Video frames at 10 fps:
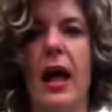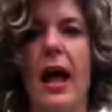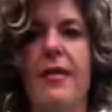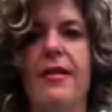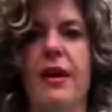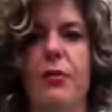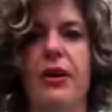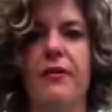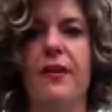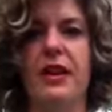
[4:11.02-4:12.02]
And then when
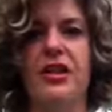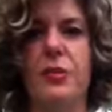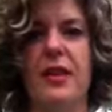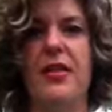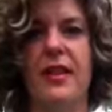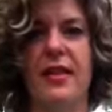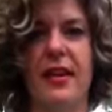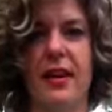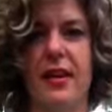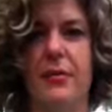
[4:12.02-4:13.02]
you finish with the
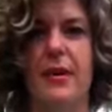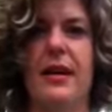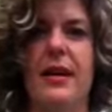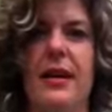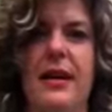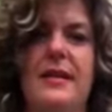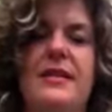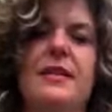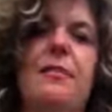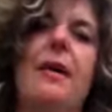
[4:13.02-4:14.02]
thumb,
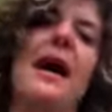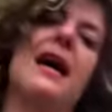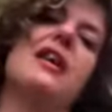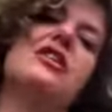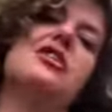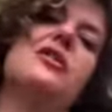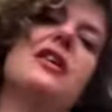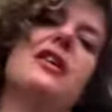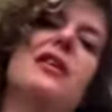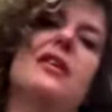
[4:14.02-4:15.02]
it's back to
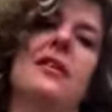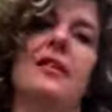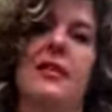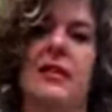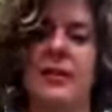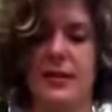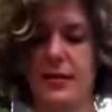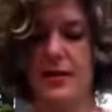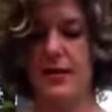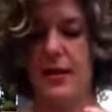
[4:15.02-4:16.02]
the
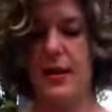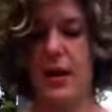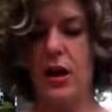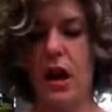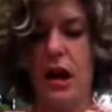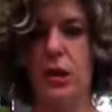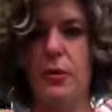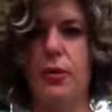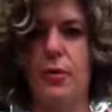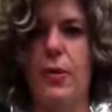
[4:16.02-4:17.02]

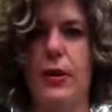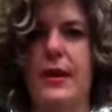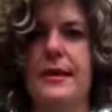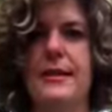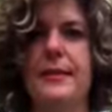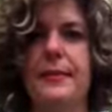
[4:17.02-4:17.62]
collarbone point.